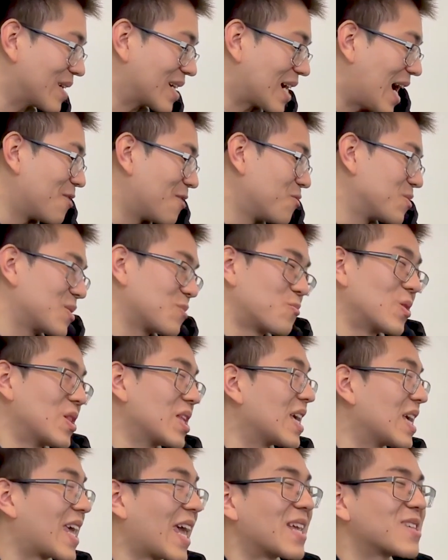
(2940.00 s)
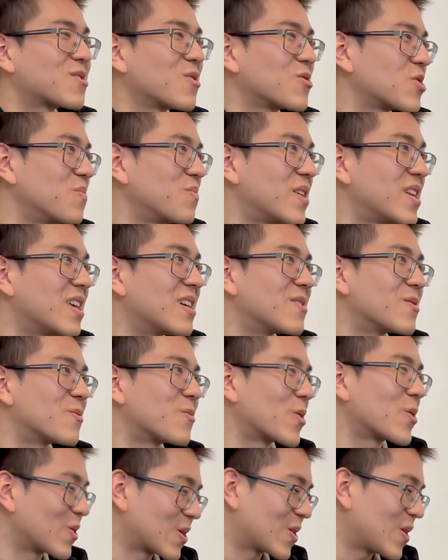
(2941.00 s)
kind of was really against social media
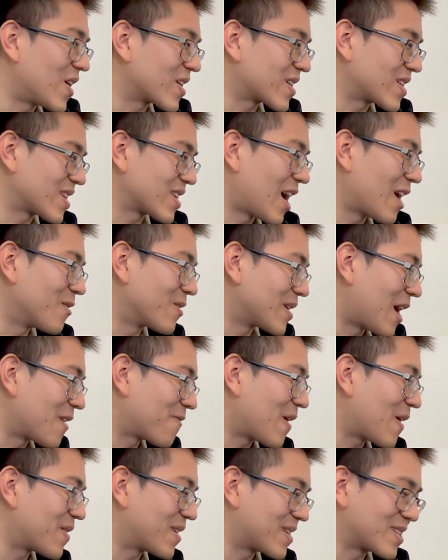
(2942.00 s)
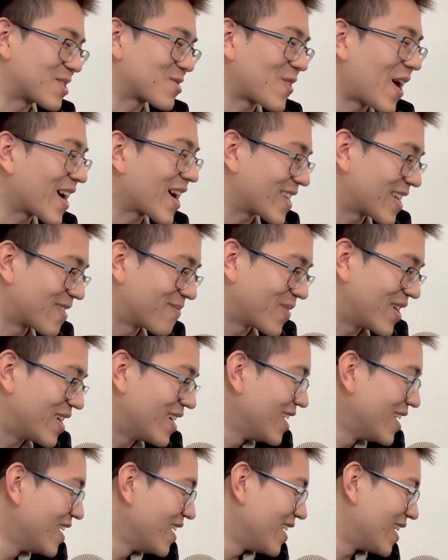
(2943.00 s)
early on because I found it distracting,
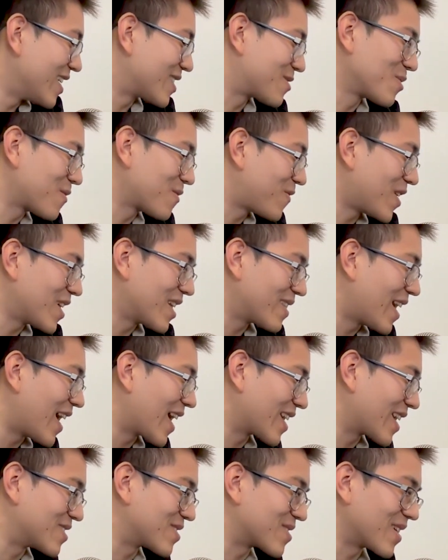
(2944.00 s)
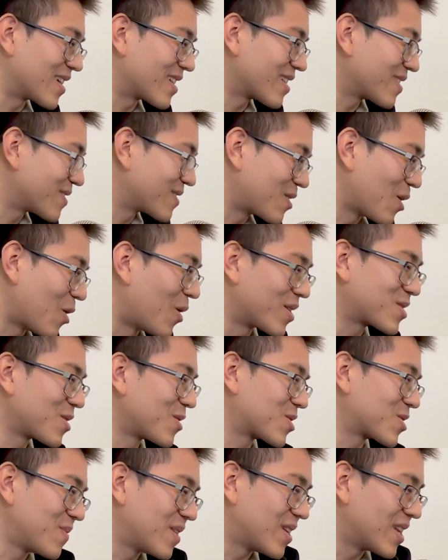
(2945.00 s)
but it's really funny that I can just like go on
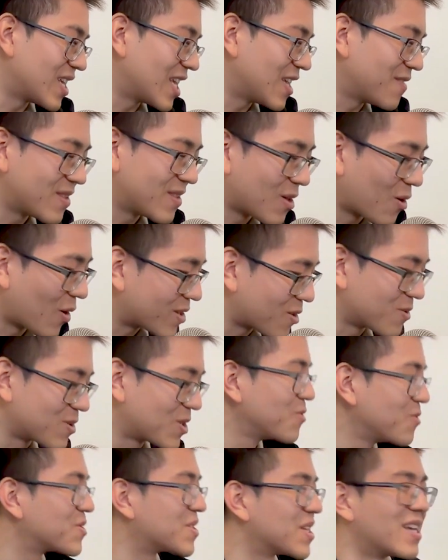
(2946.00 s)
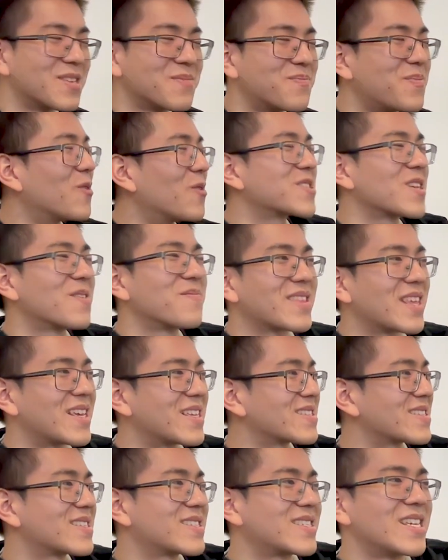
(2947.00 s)
social media even though I don't use it and just post something
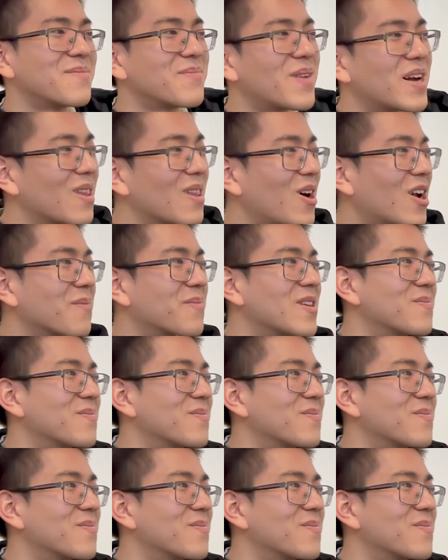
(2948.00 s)
that's seen by a lot of